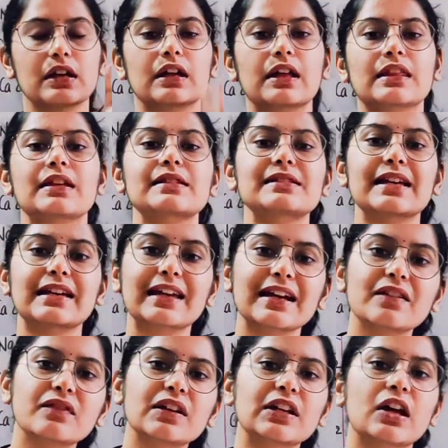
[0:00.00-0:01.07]
In the
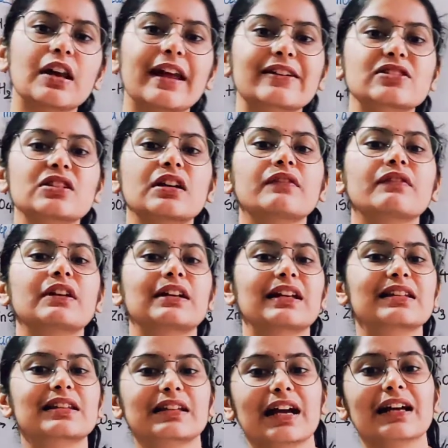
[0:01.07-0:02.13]
second video lecture we
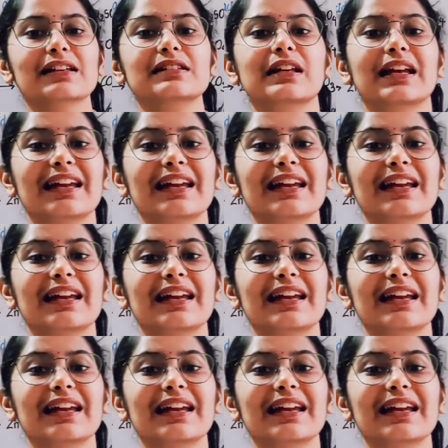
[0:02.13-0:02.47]
discussed